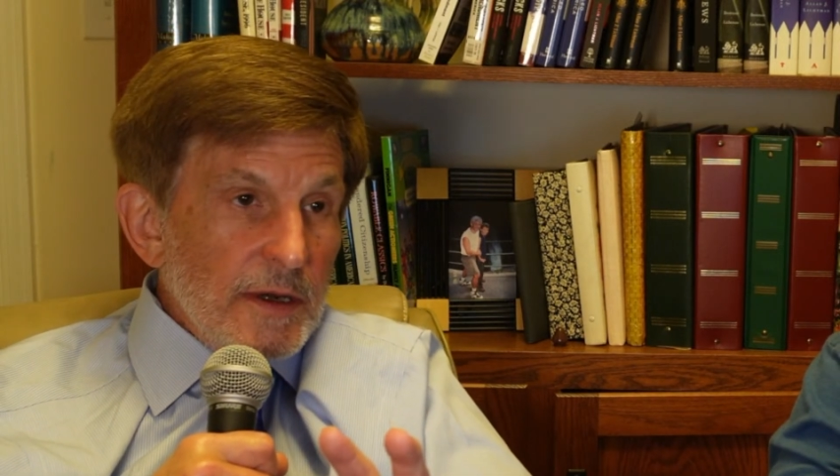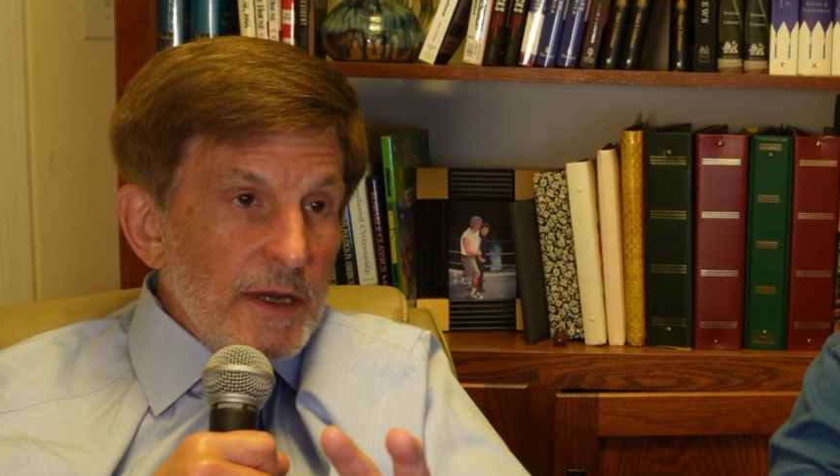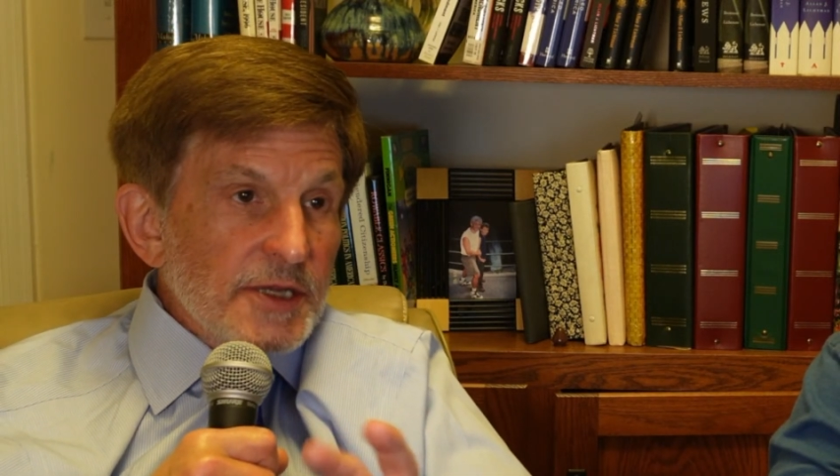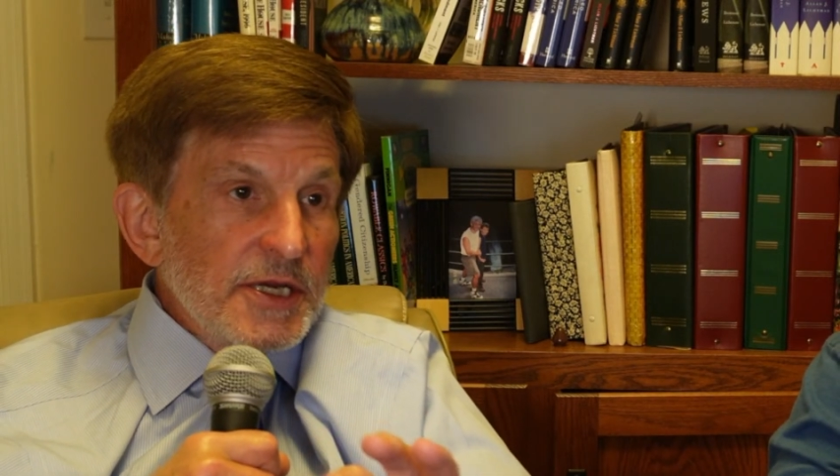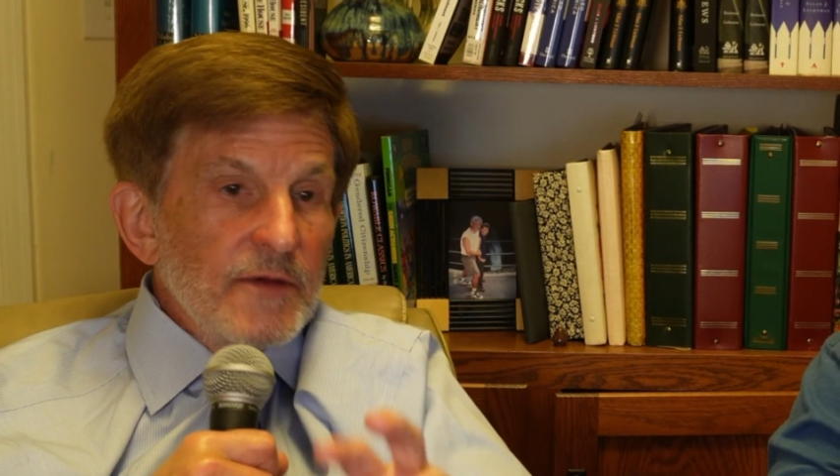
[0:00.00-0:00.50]

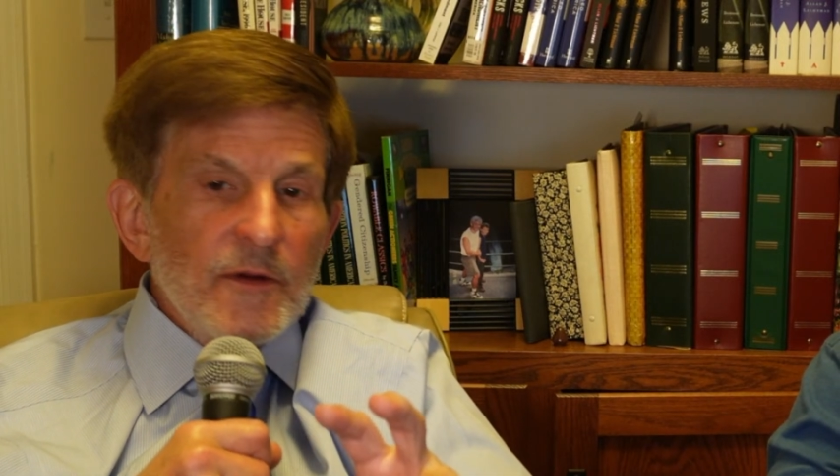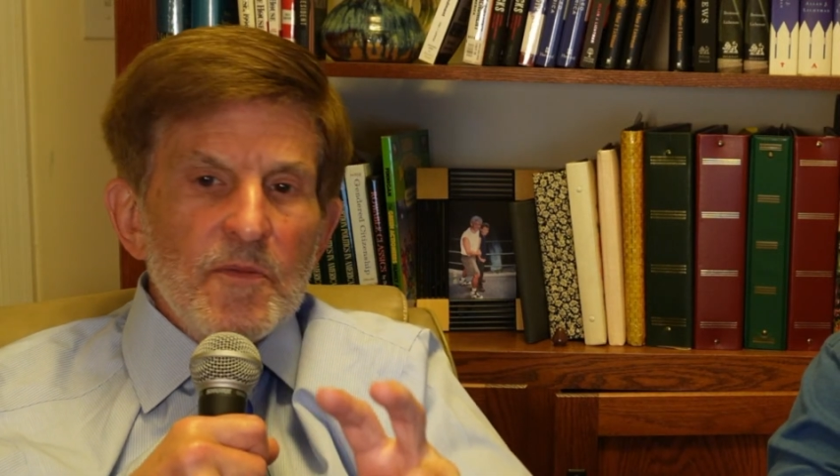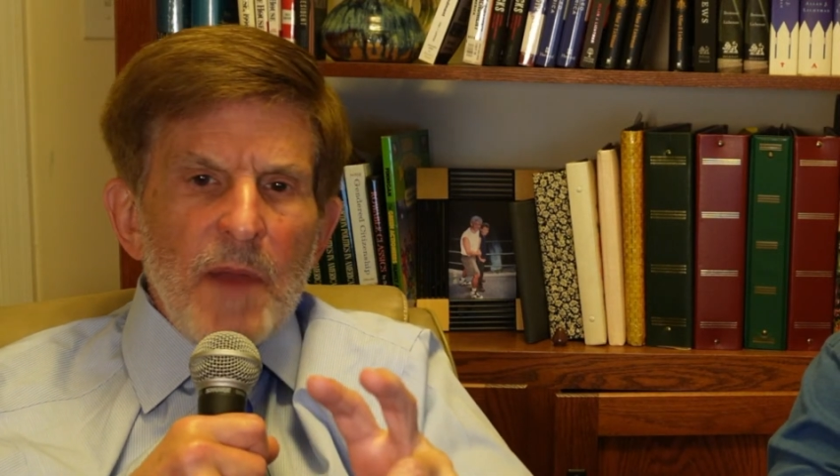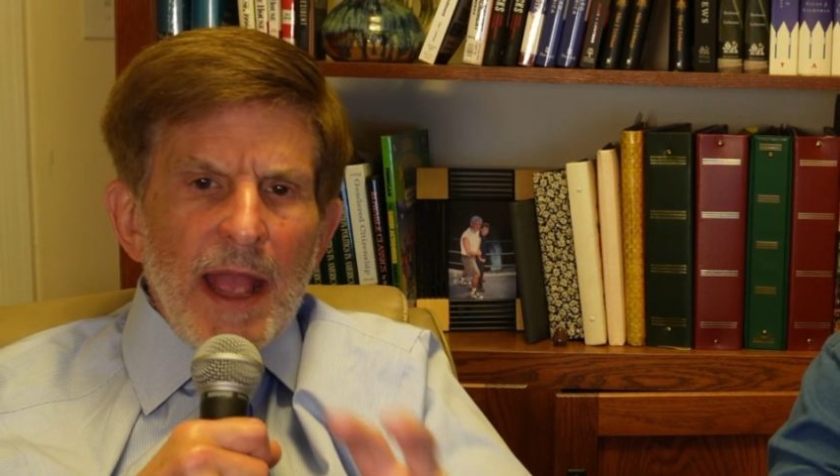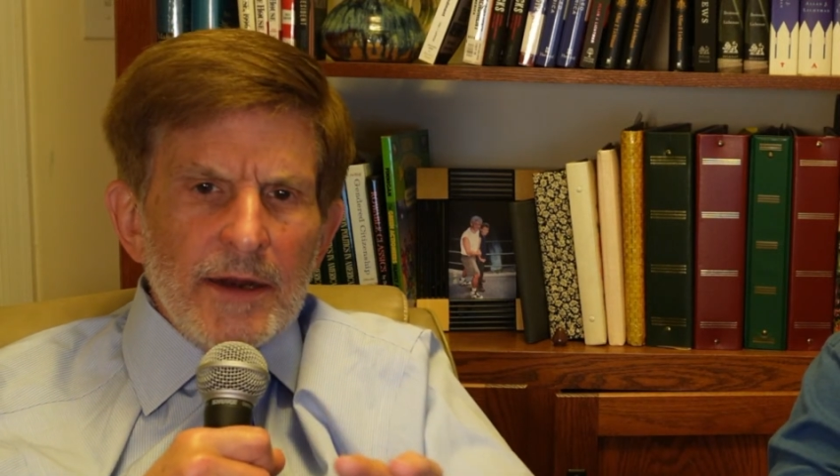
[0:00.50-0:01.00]
doesn't even
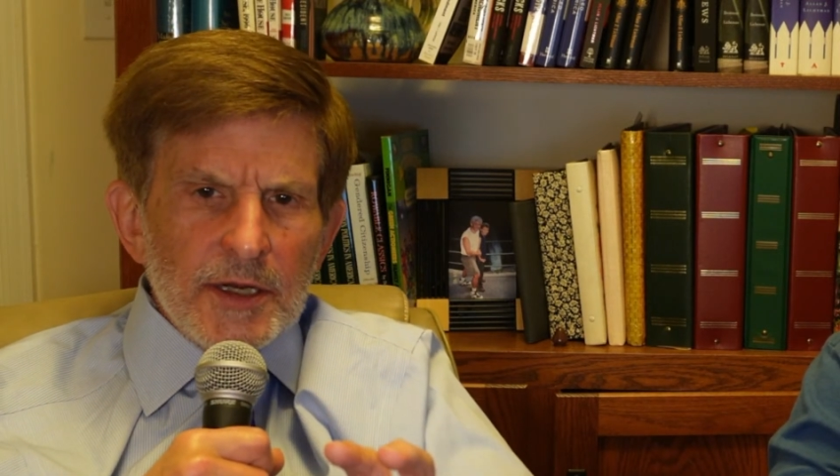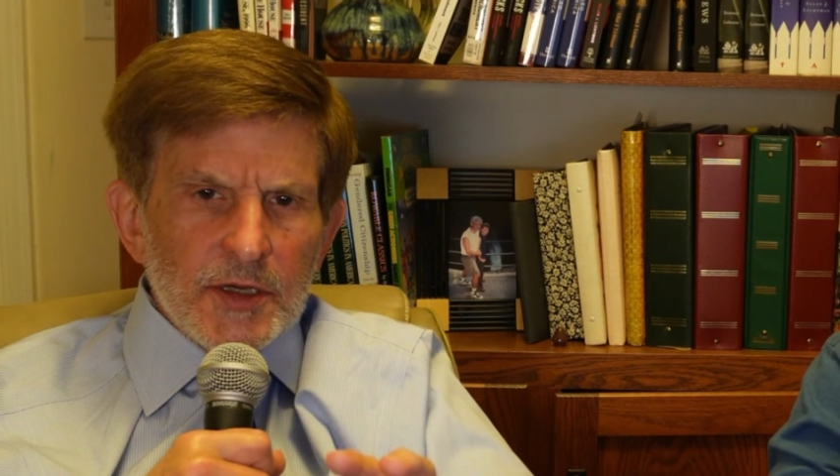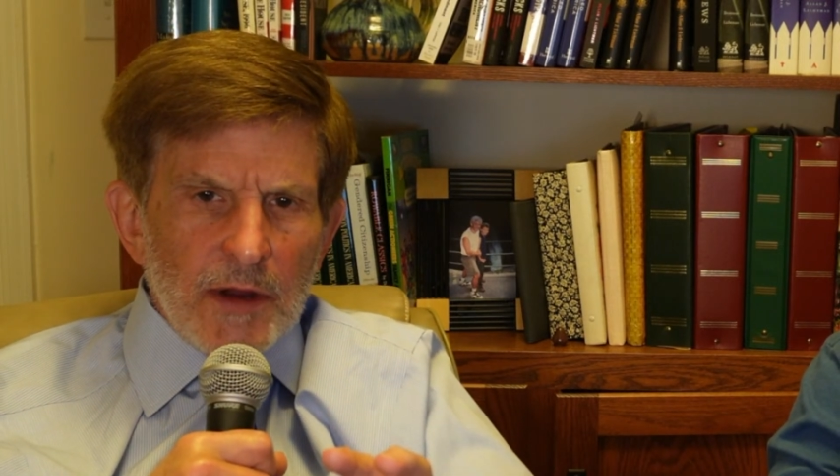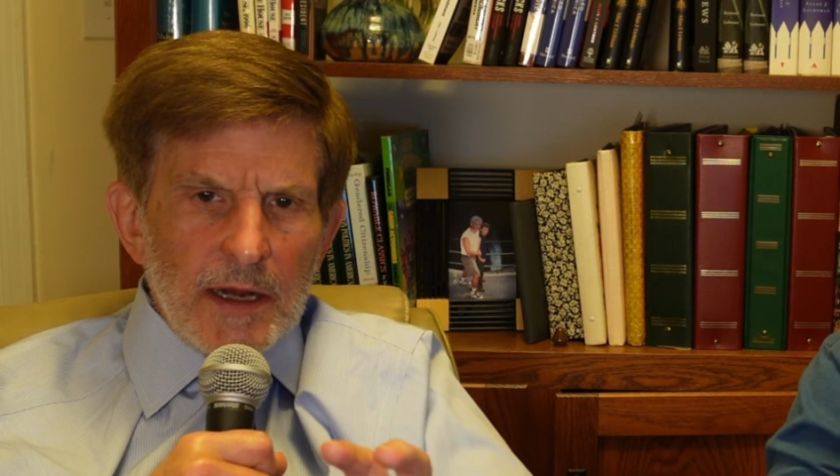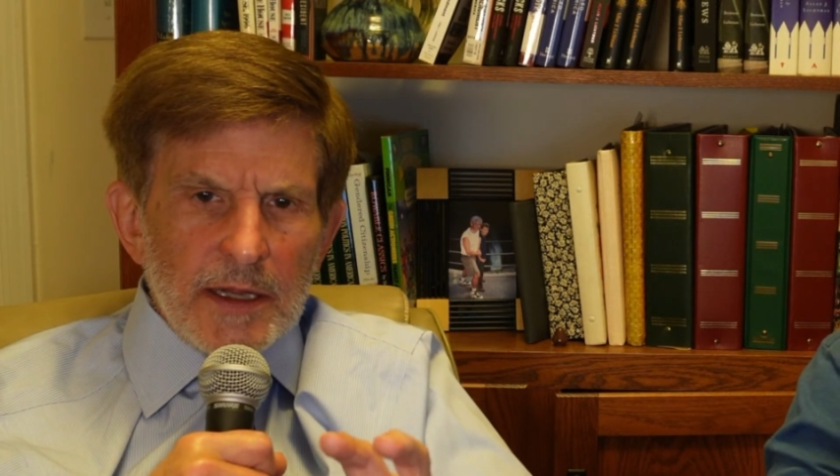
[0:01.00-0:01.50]
penetrate.